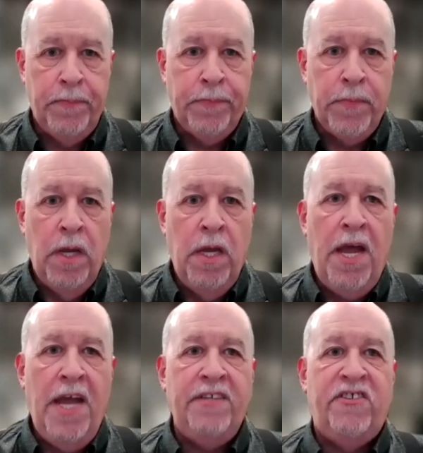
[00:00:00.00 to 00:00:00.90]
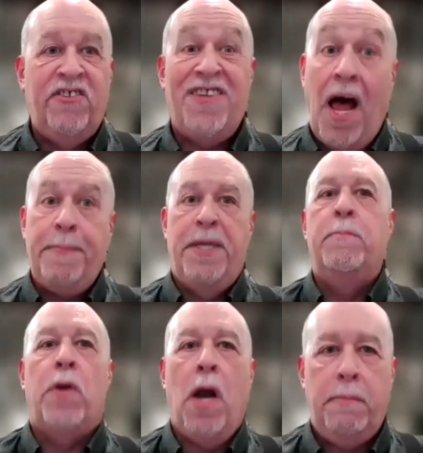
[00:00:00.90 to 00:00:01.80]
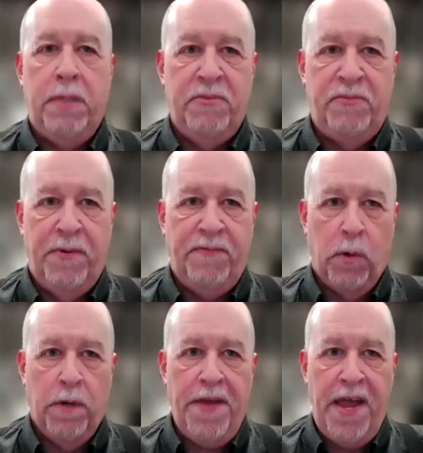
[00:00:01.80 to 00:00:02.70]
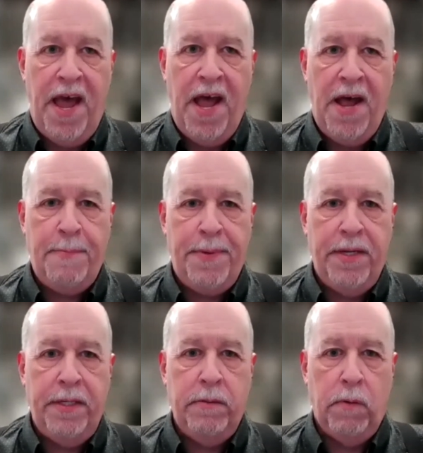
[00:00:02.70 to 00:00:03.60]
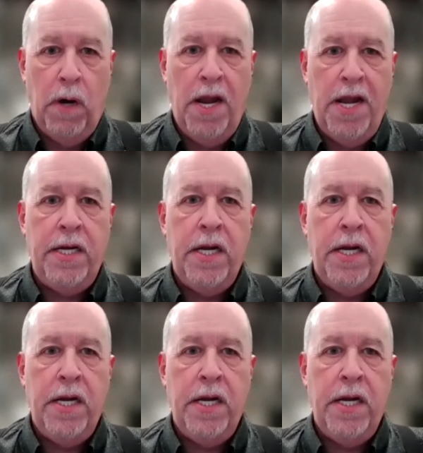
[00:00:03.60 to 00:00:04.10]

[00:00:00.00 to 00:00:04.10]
and stopping problems before they happen, right?